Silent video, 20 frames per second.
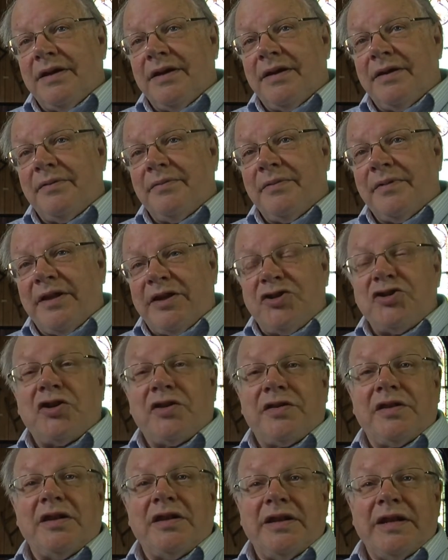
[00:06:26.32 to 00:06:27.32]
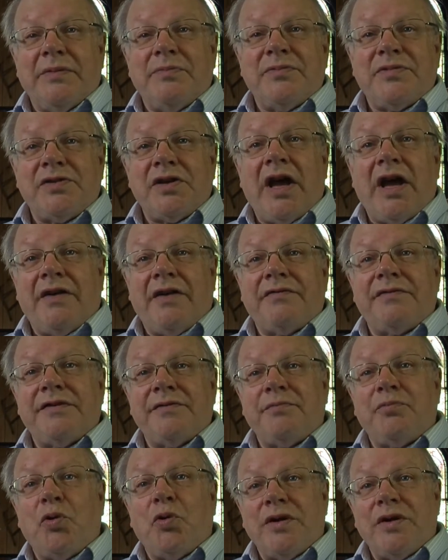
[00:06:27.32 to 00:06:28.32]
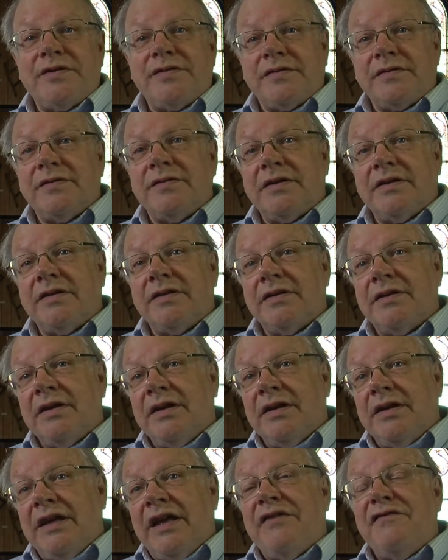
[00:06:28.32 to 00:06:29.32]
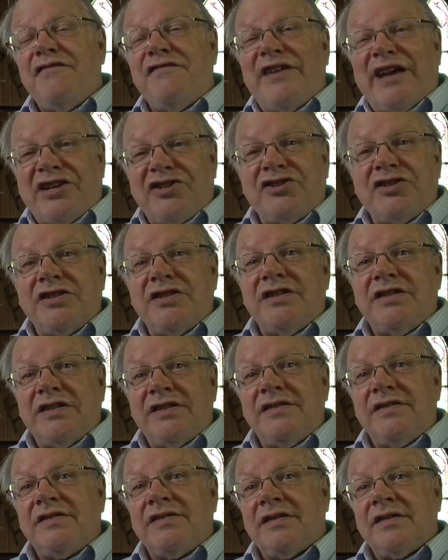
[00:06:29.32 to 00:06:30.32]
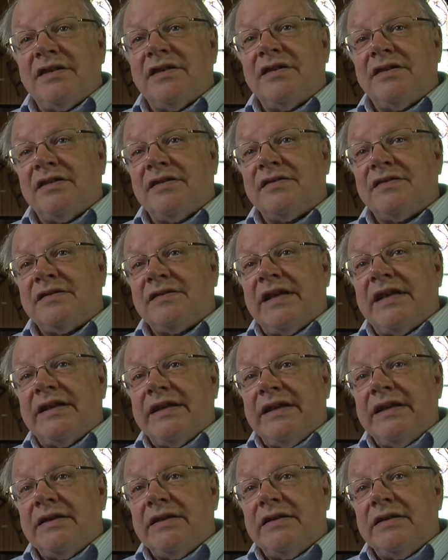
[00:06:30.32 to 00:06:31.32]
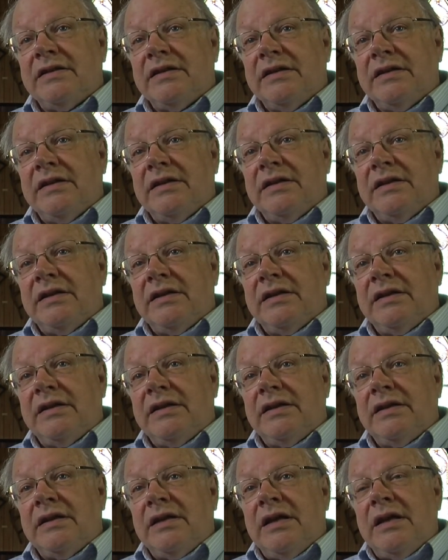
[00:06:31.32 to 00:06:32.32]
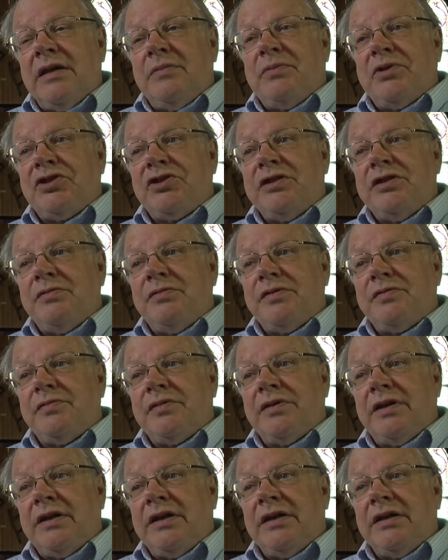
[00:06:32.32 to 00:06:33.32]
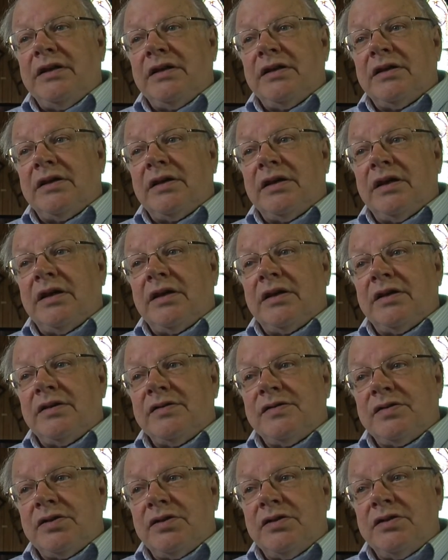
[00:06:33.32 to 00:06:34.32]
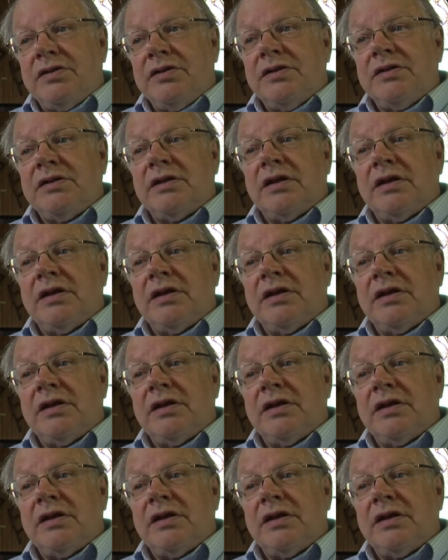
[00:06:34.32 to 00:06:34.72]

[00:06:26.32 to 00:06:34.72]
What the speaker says: when they took the limbs off and poison and infection did set in. But she was really concerned,